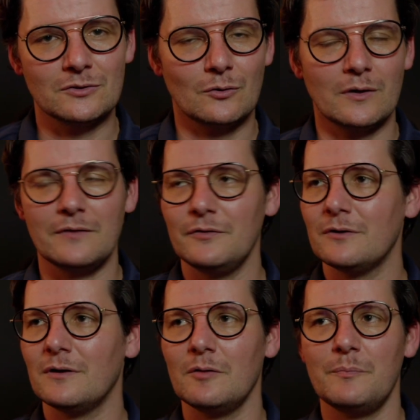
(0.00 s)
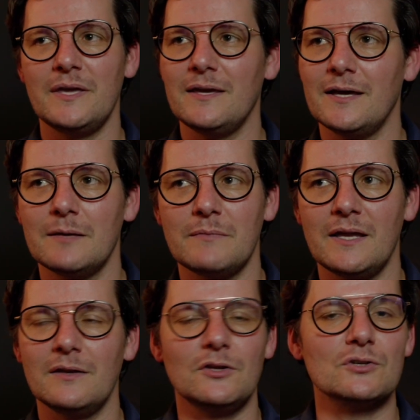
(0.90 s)
Or if you're a PM
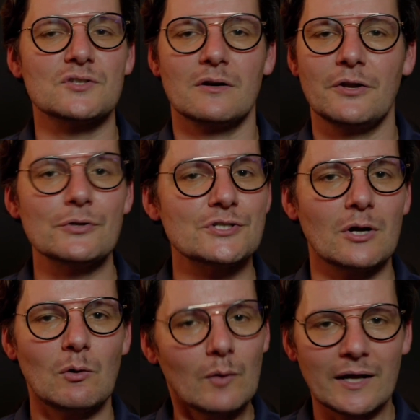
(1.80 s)
and you start a new show